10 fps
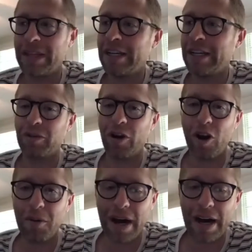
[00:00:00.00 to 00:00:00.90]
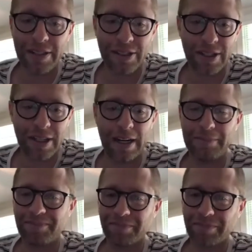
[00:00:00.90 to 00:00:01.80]
so in our minds,
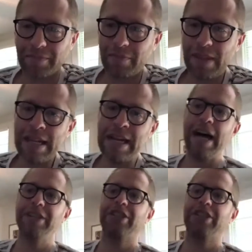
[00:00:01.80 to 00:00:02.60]
Isaac,